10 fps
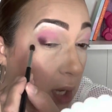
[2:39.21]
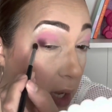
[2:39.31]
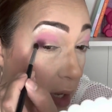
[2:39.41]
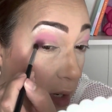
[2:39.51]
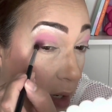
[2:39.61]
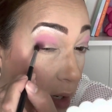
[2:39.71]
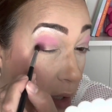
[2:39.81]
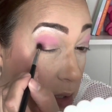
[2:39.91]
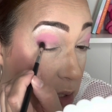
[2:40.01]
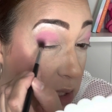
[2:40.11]
and
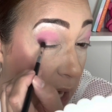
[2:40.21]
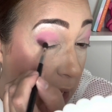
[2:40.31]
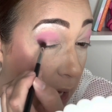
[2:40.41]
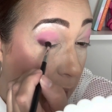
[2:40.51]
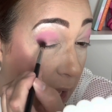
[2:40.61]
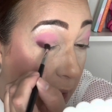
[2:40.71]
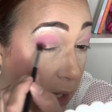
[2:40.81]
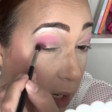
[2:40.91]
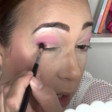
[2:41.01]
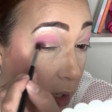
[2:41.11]
just like I
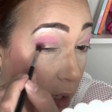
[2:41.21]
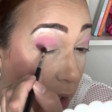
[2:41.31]
like it.